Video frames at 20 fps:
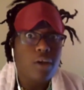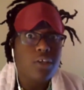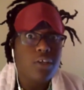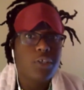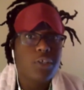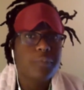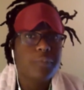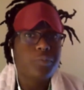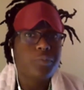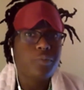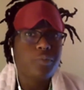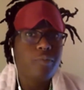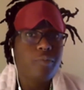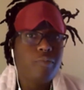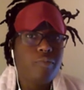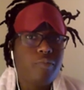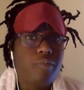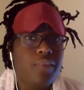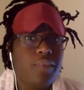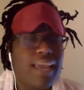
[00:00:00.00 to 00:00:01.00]
And it's not
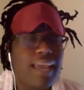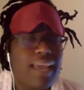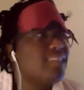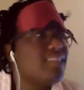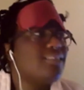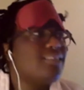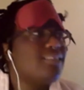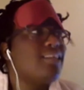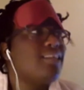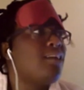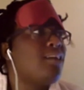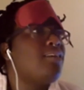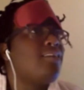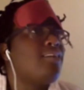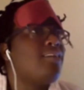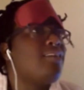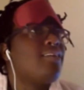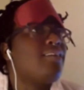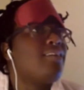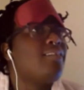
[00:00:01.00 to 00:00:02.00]

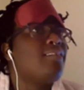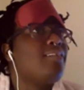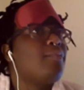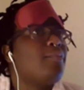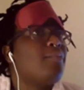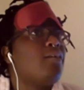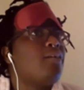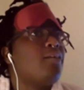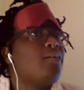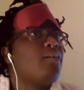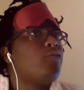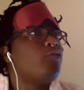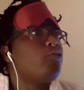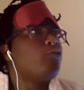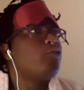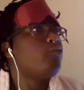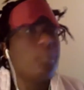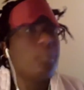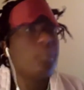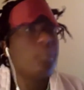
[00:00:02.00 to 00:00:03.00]
from a lack of
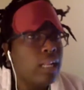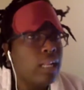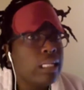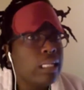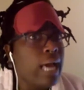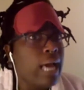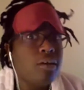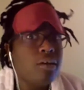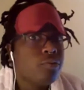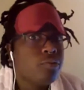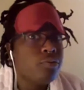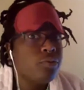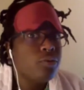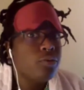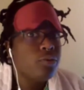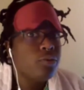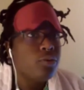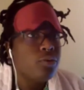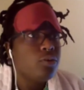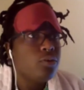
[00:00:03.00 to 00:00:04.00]

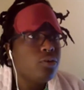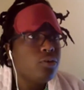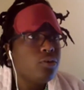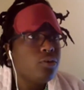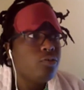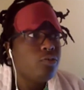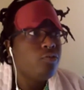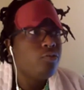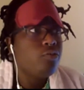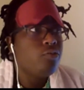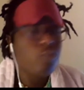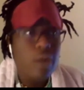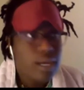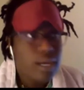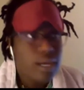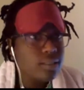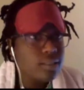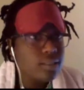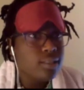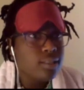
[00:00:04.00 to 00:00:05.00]
friends that I can go
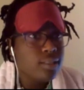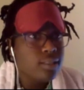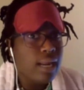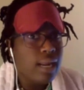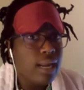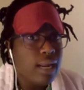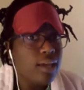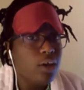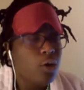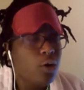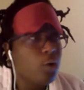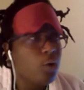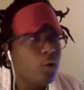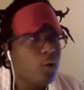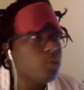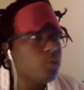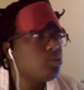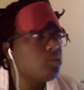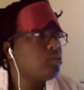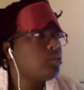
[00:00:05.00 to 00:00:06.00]
see. It's not from a
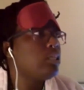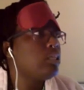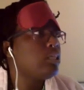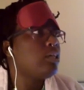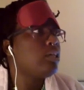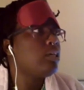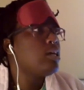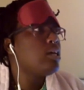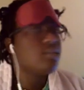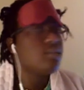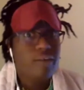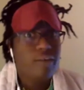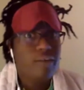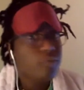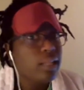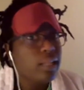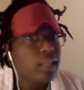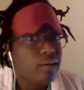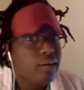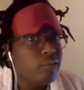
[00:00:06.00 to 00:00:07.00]
lack of
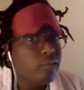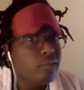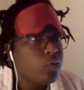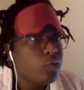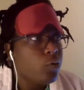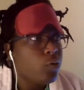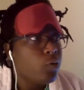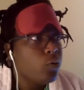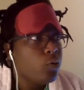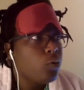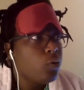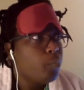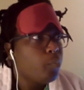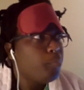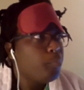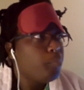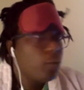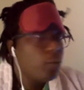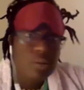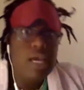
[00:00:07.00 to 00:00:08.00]
protests that
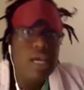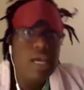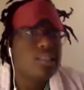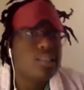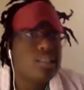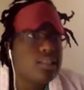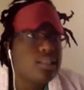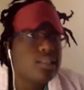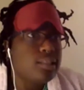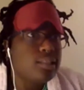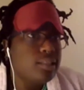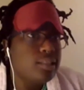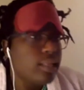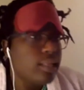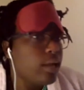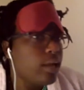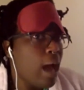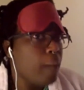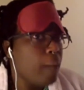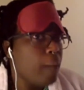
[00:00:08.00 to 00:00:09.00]
are happening, because I do
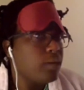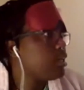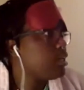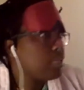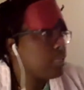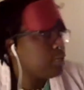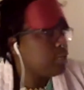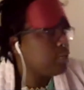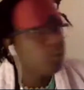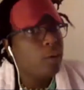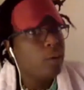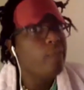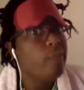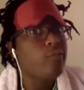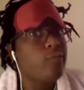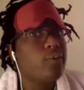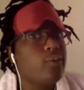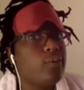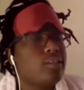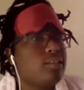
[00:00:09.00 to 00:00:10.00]
have friends that are going to the
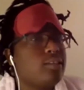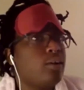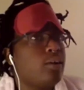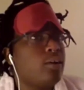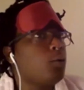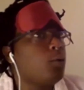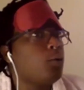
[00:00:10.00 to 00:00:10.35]
protests.